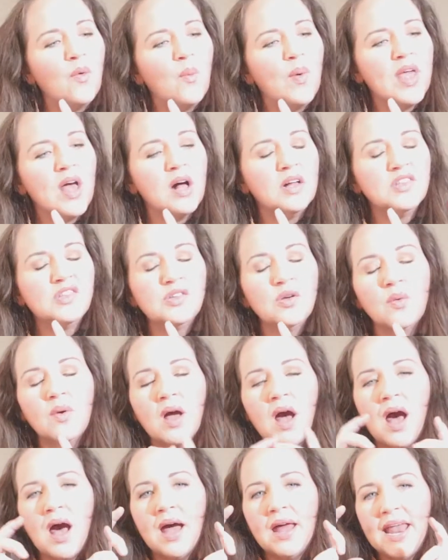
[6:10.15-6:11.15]
We also
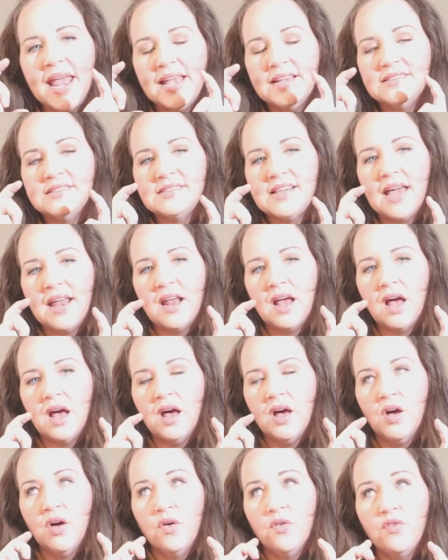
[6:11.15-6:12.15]
got a set
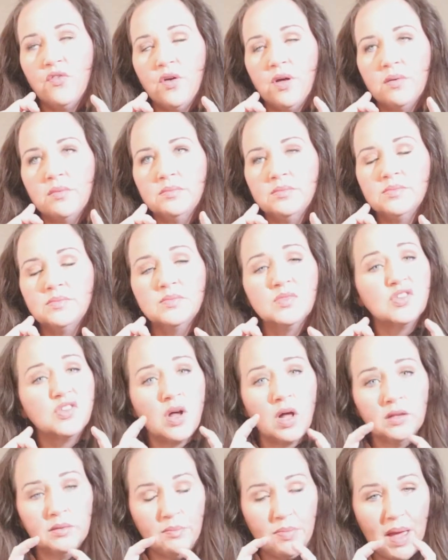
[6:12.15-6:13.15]
of
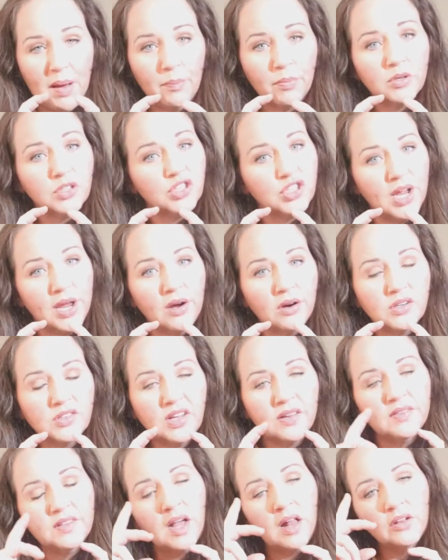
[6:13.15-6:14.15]
salt and pepper
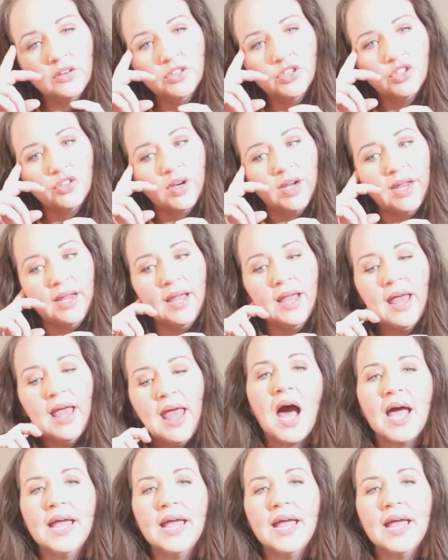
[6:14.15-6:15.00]
shakers at Dollar Tree.